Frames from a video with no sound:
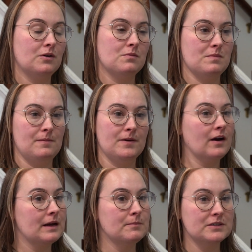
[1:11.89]
maybe are
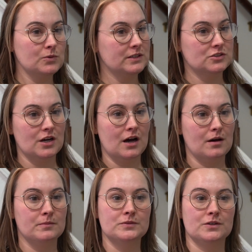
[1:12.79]
in between
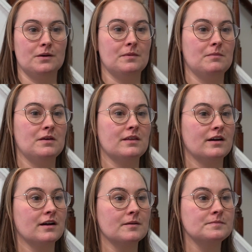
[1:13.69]
jobs, or maybe
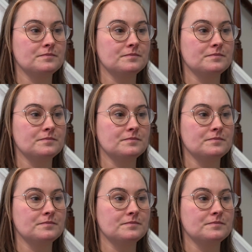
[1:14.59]
they're